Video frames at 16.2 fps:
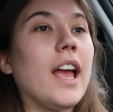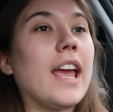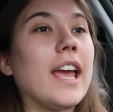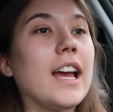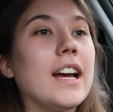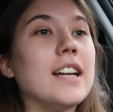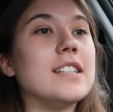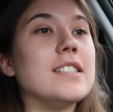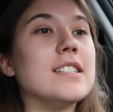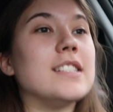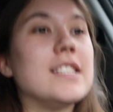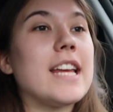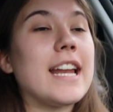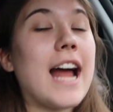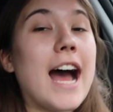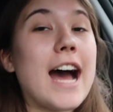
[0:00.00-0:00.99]

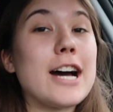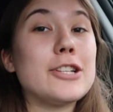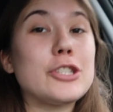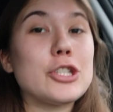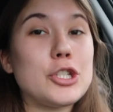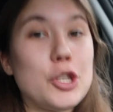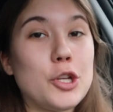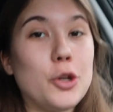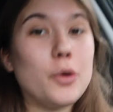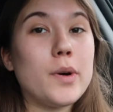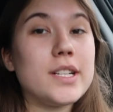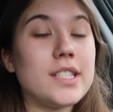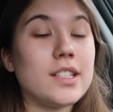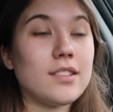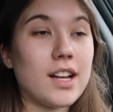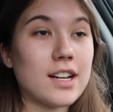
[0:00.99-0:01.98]
And it has
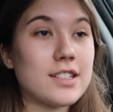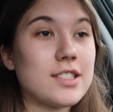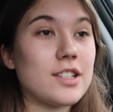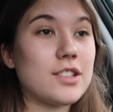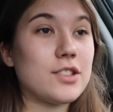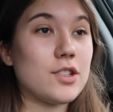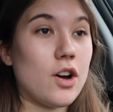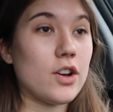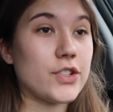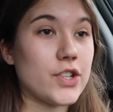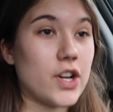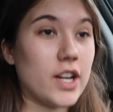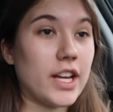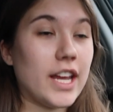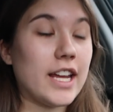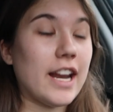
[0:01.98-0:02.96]
2 deluxe songs
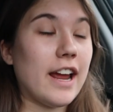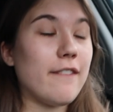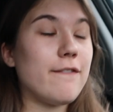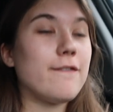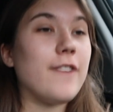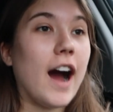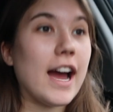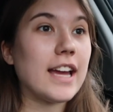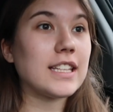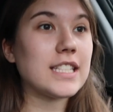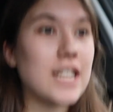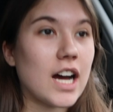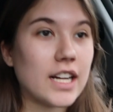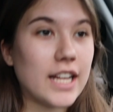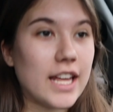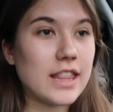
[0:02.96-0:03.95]
on it, and I finally
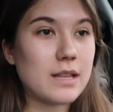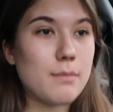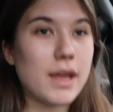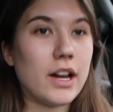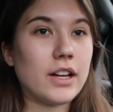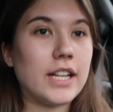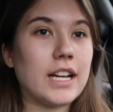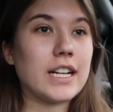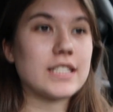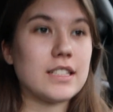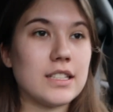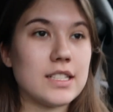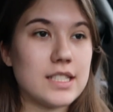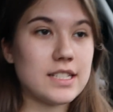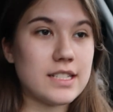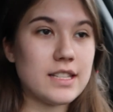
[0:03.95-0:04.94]
got it in the mail, and I got to
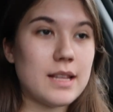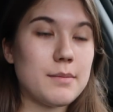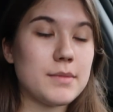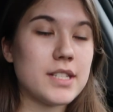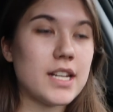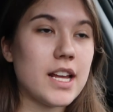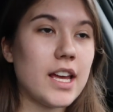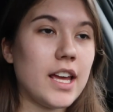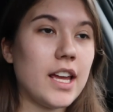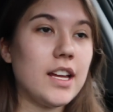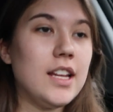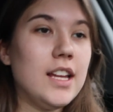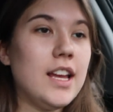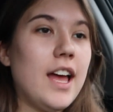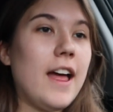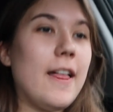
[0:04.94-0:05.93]
listen to them today,
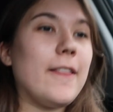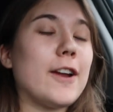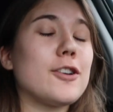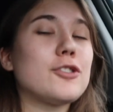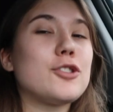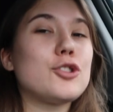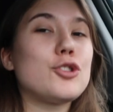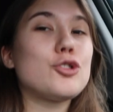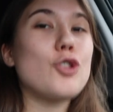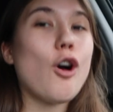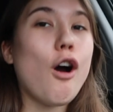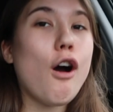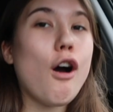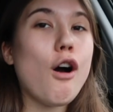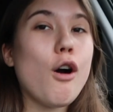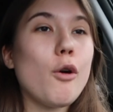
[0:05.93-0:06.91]
and they are
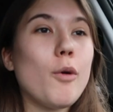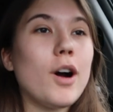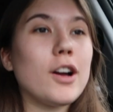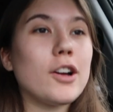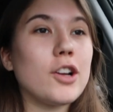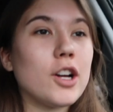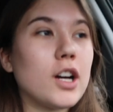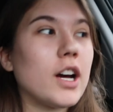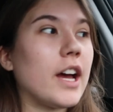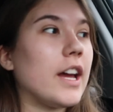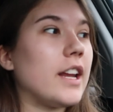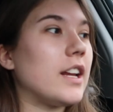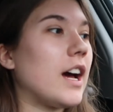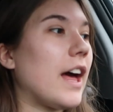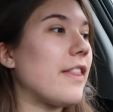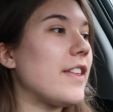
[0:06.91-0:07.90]
so good.
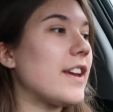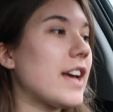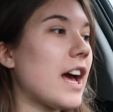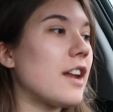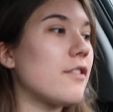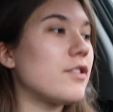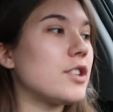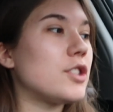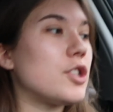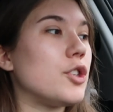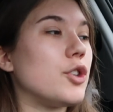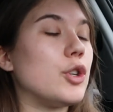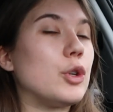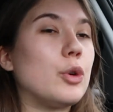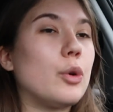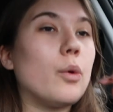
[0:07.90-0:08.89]
I think out of the
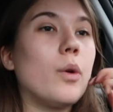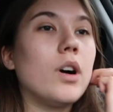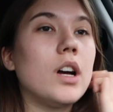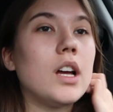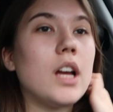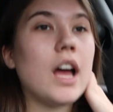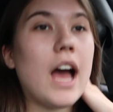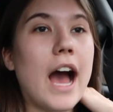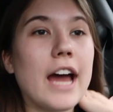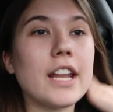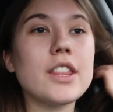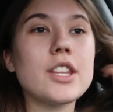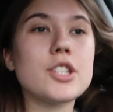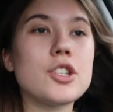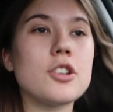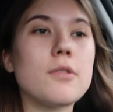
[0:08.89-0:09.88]
two,
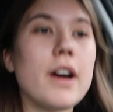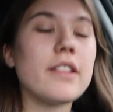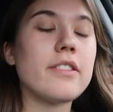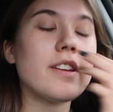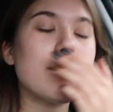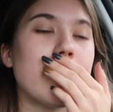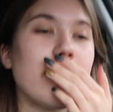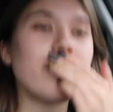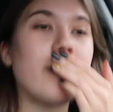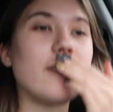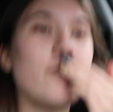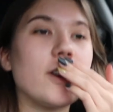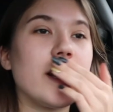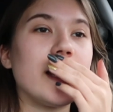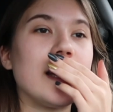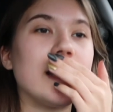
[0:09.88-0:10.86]
I think my
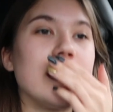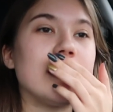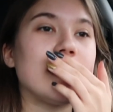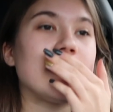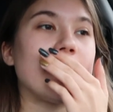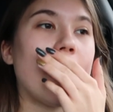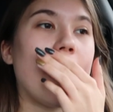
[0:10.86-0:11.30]
favorite is